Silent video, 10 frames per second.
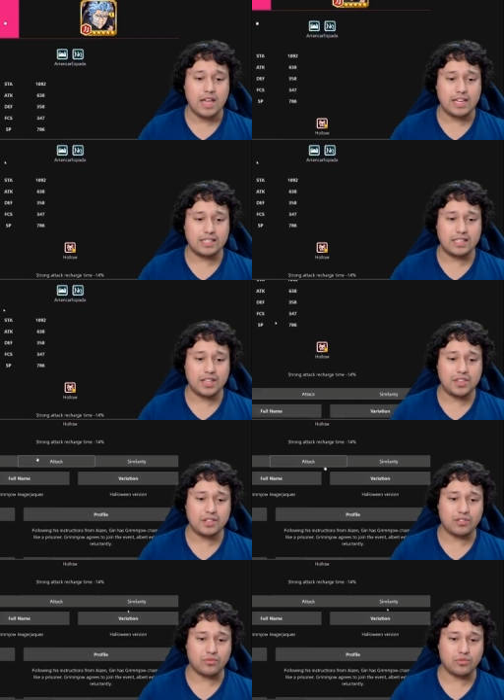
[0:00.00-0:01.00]
He's
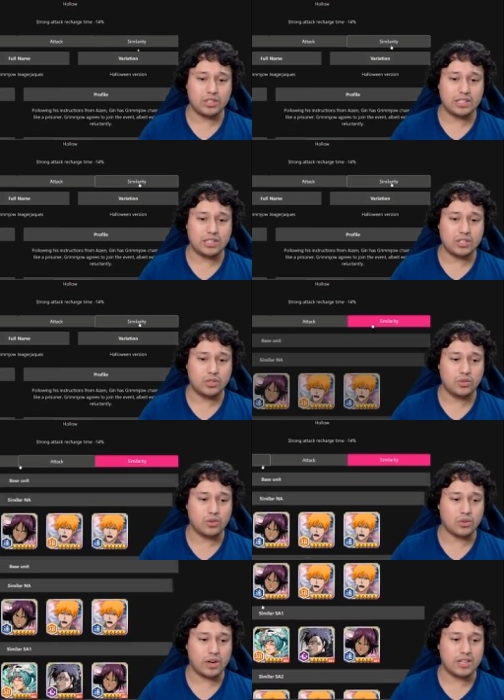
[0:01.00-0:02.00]
nothing really too
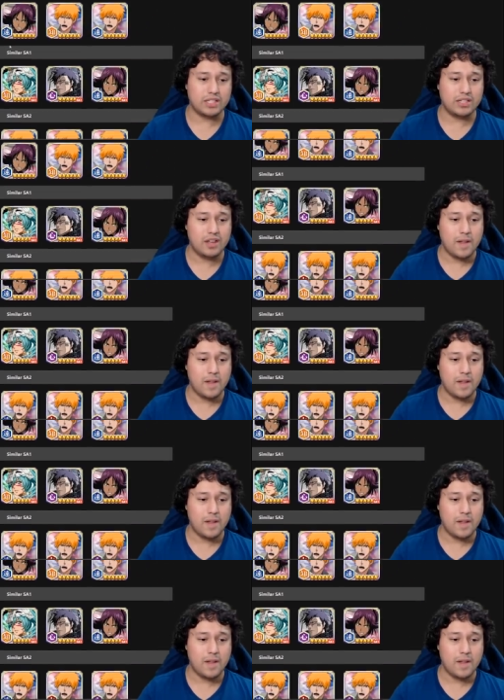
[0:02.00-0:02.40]
crazy.